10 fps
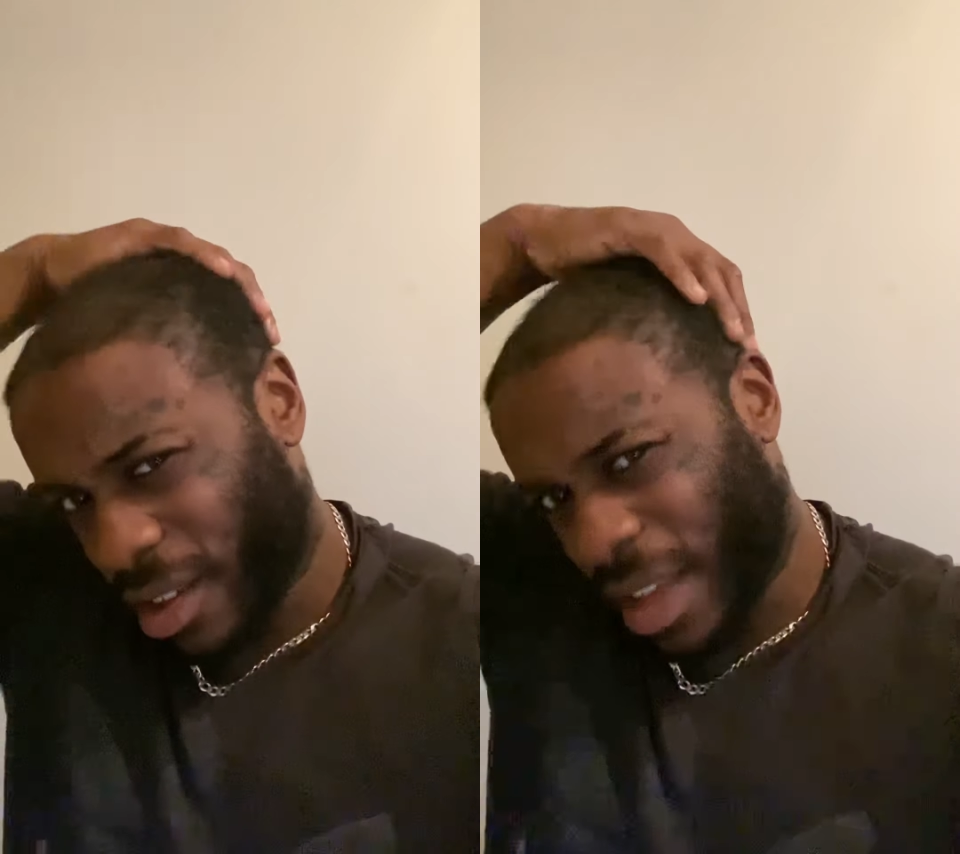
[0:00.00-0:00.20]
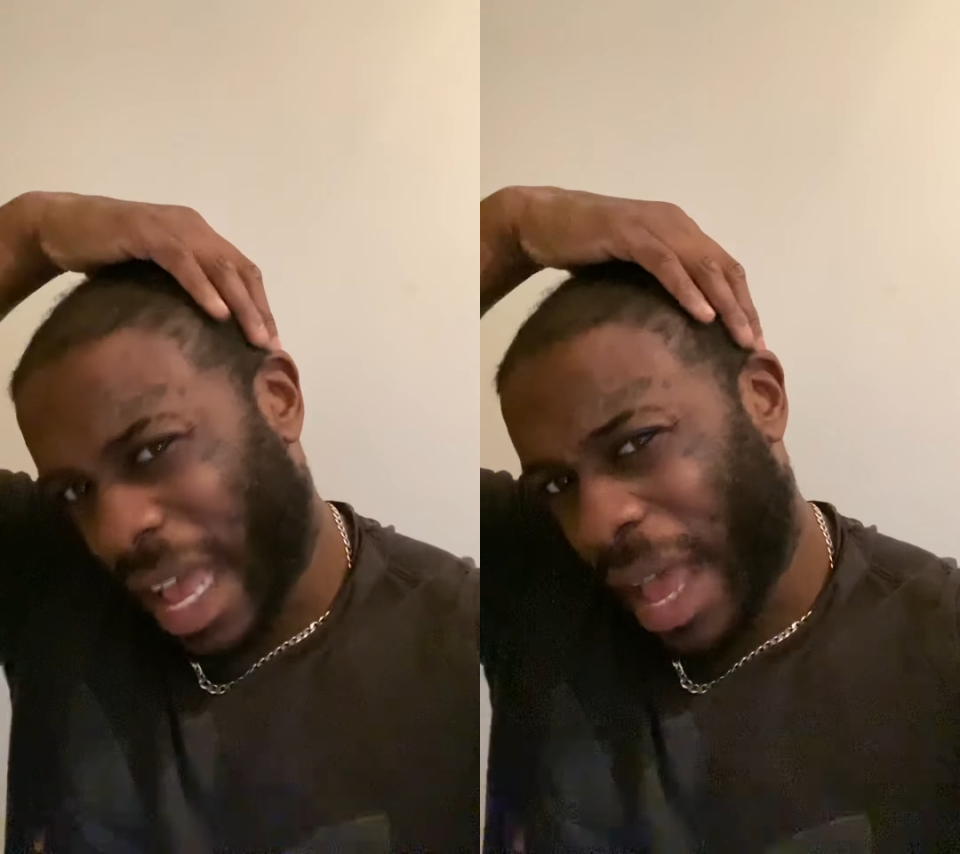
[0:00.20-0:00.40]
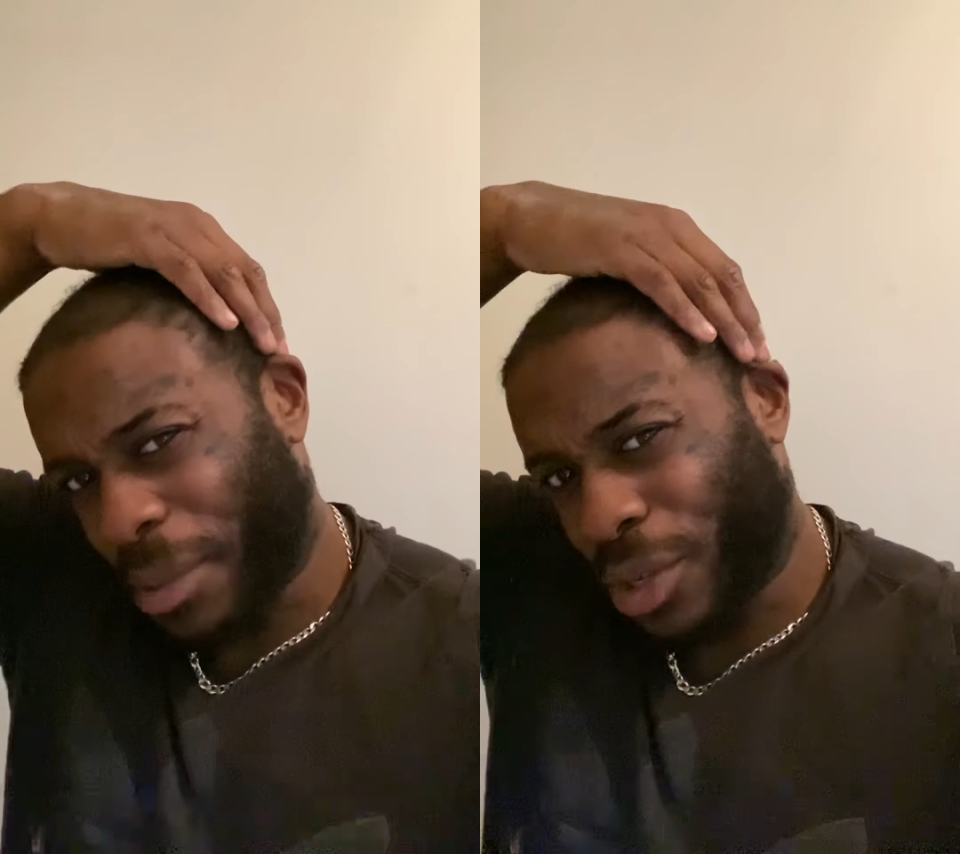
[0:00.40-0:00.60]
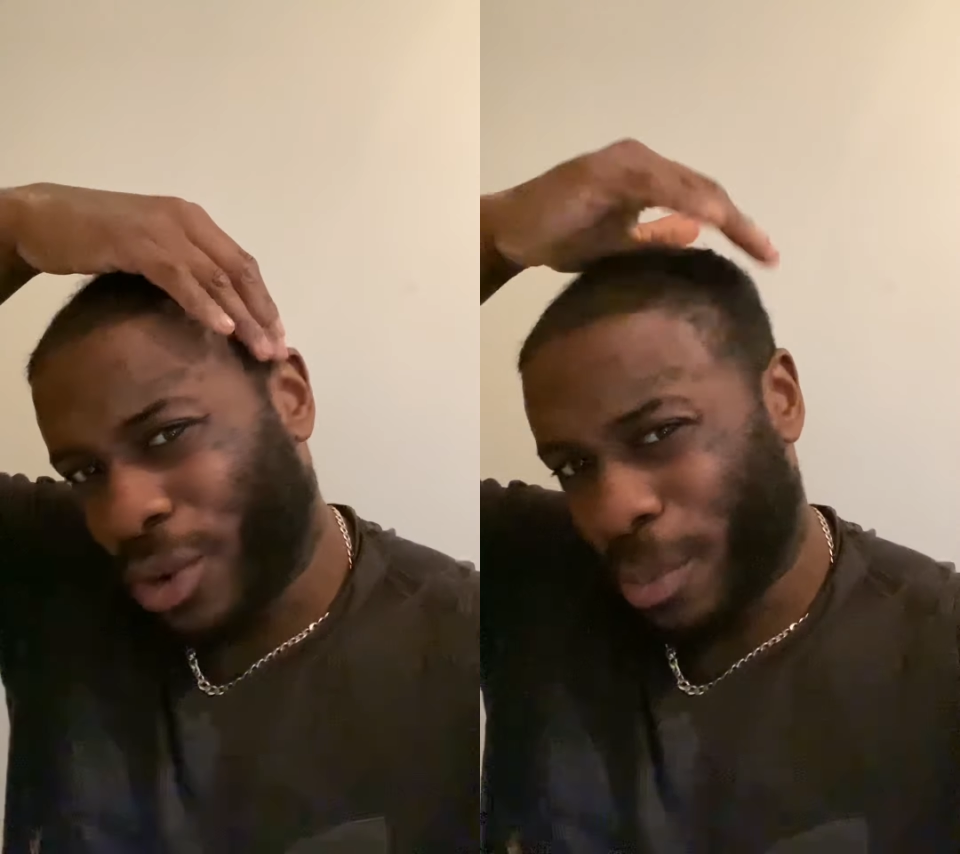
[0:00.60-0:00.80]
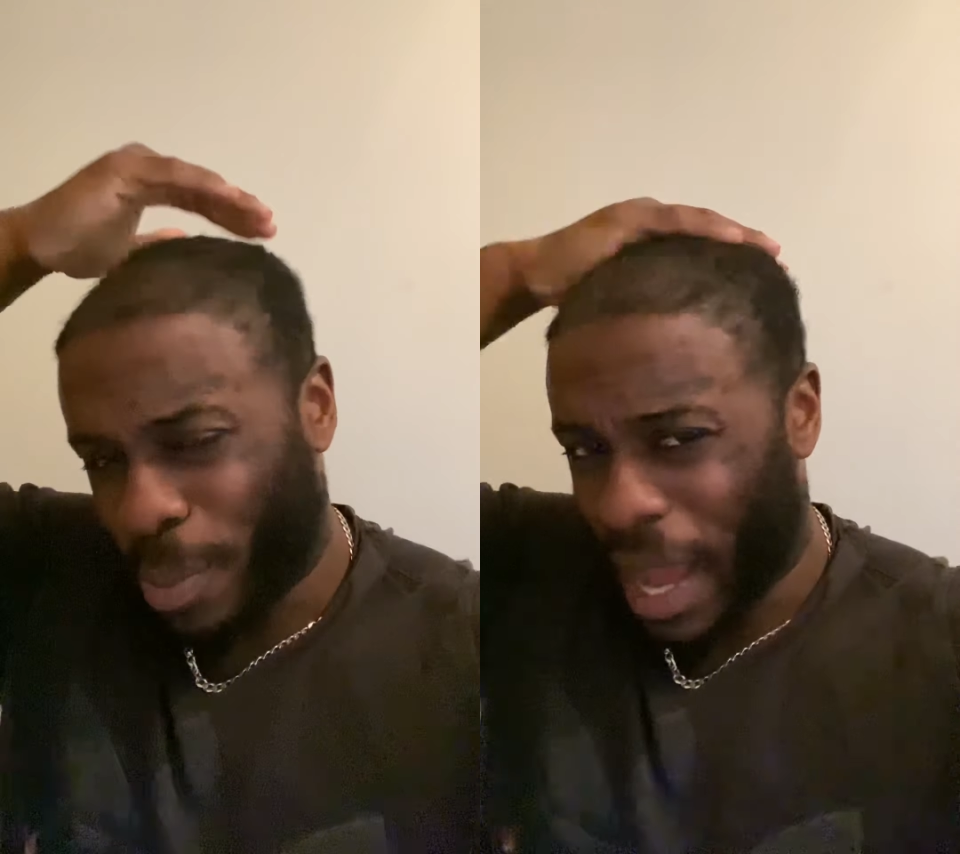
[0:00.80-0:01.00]

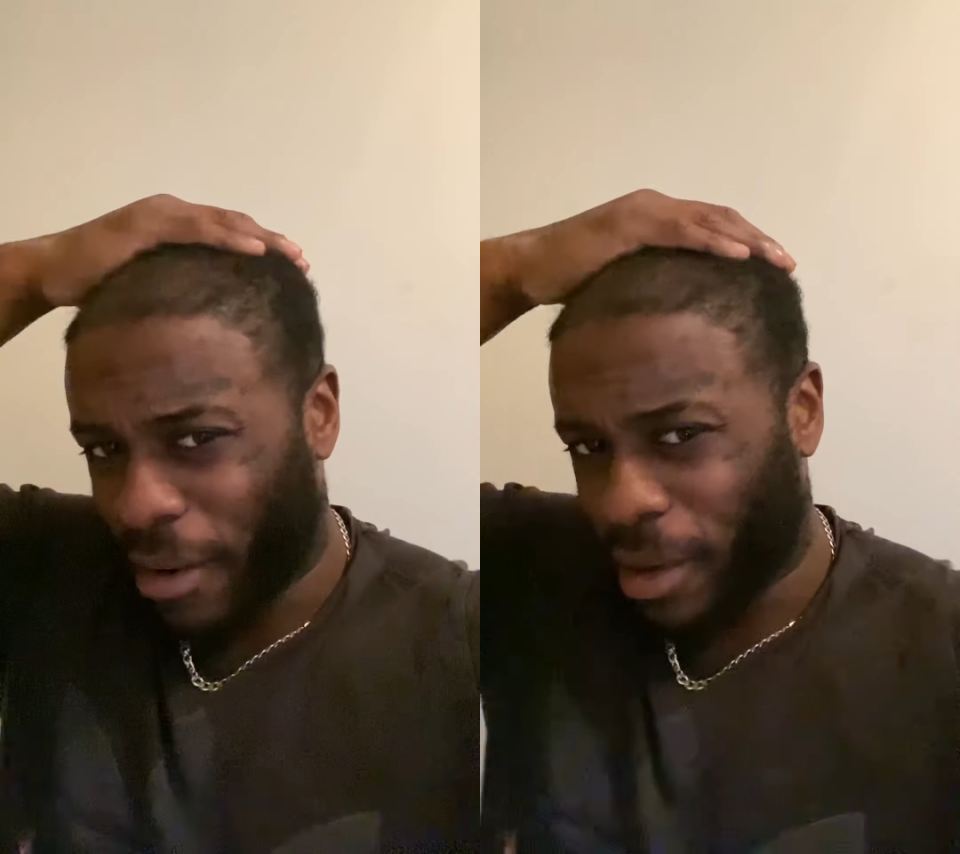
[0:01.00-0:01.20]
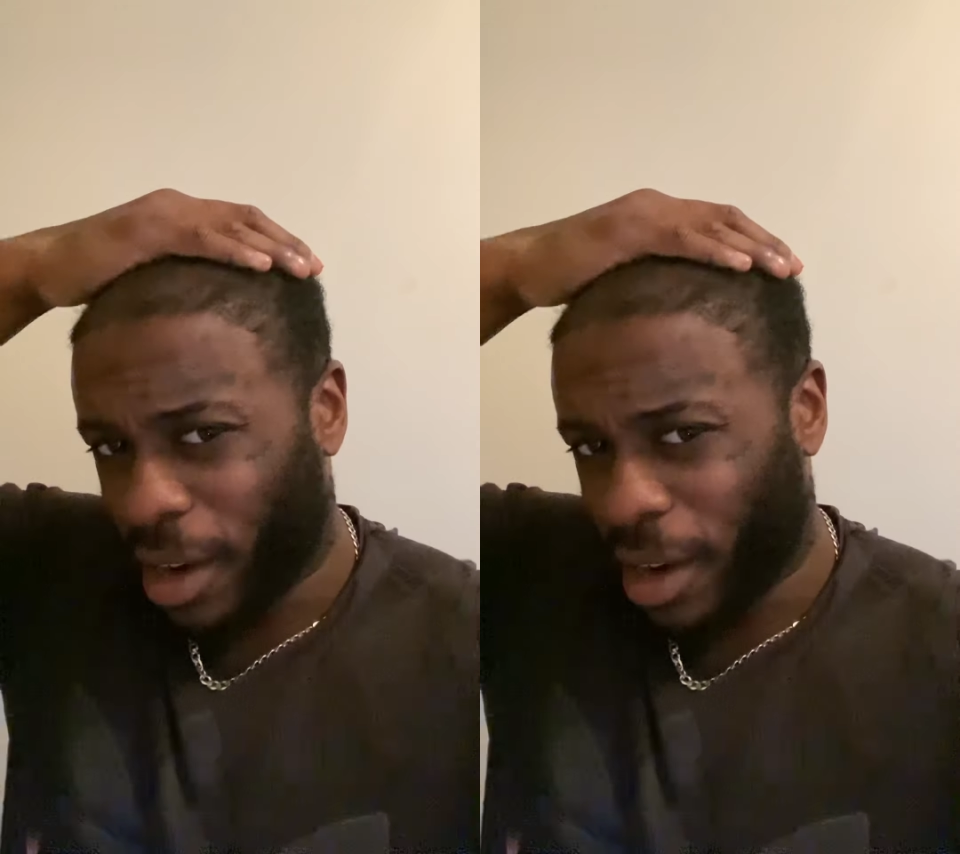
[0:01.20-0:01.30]
absolute battering.